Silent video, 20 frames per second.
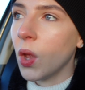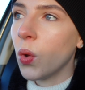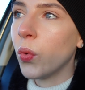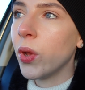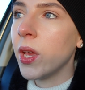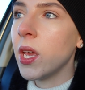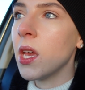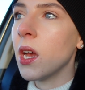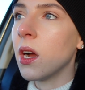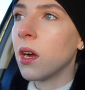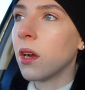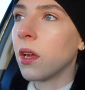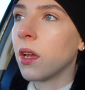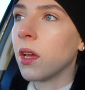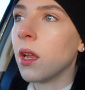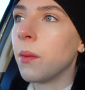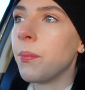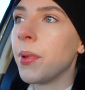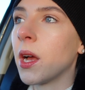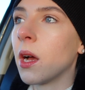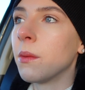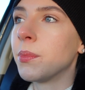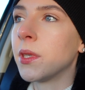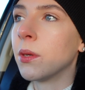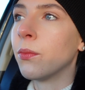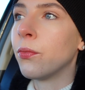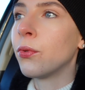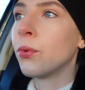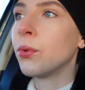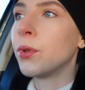We are gonna pick up
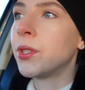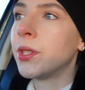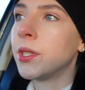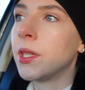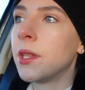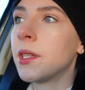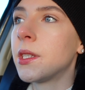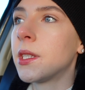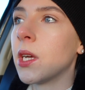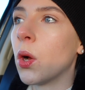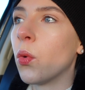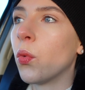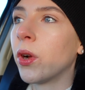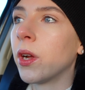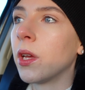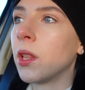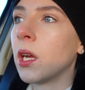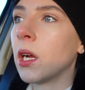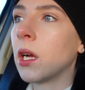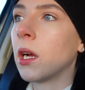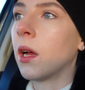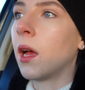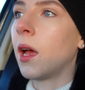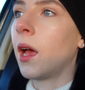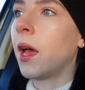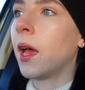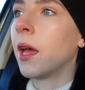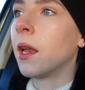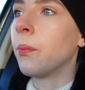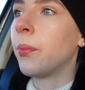some food somewhere there
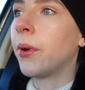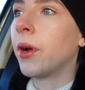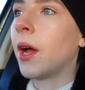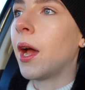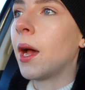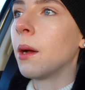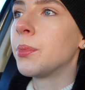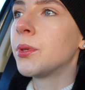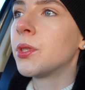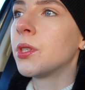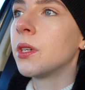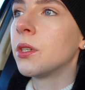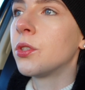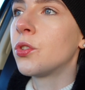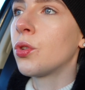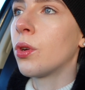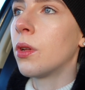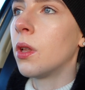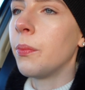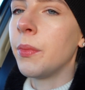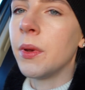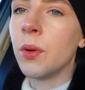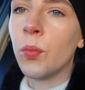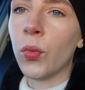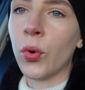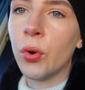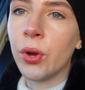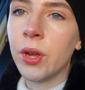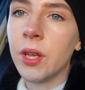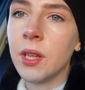and perhaps stroll a bit
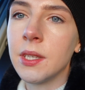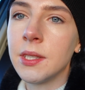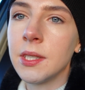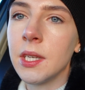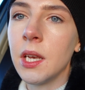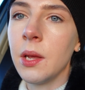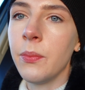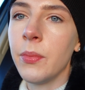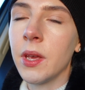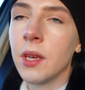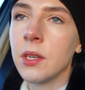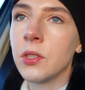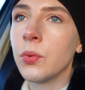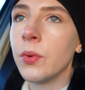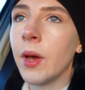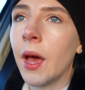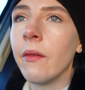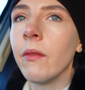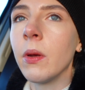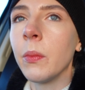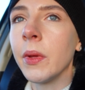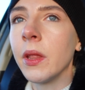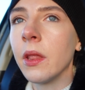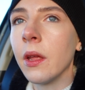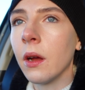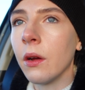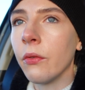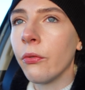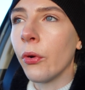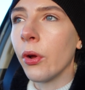more in the city because we haven't been
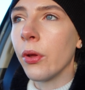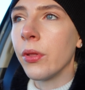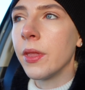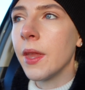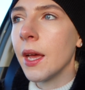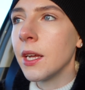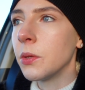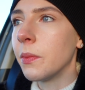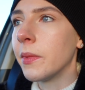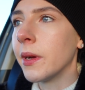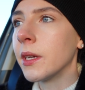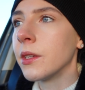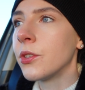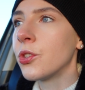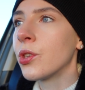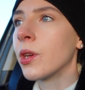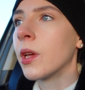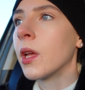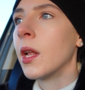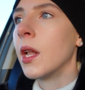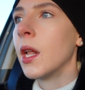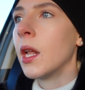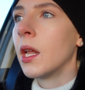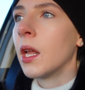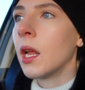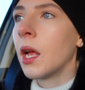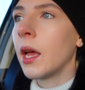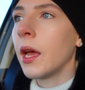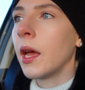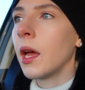there for that much.
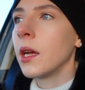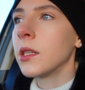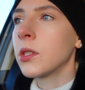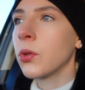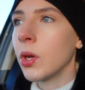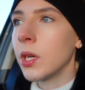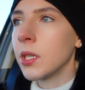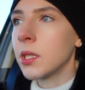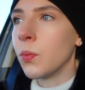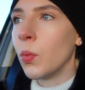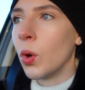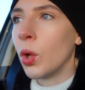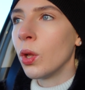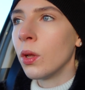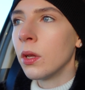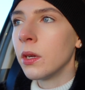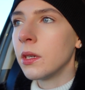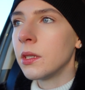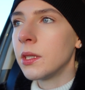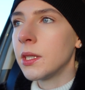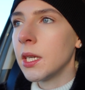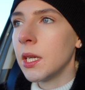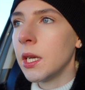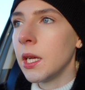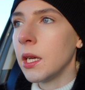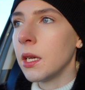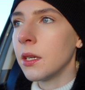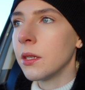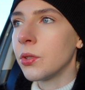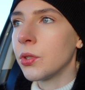It's quite a small
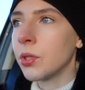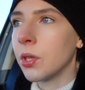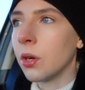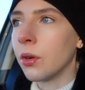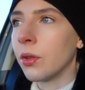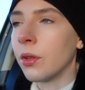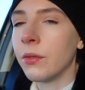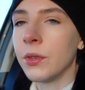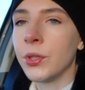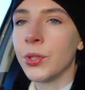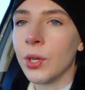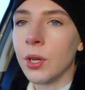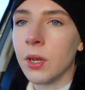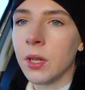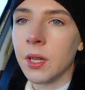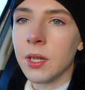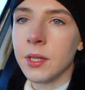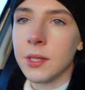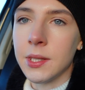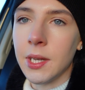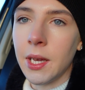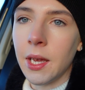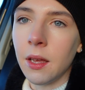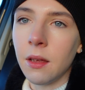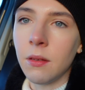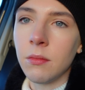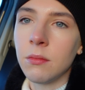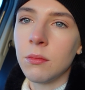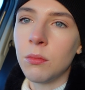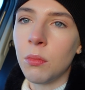city, so there is not, let's
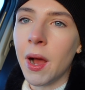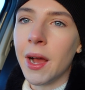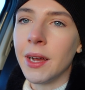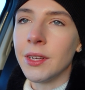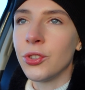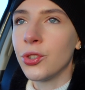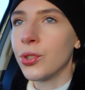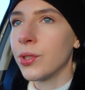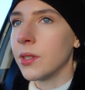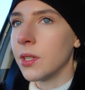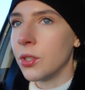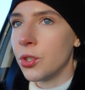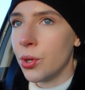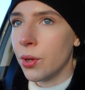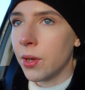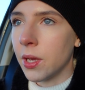say, much that you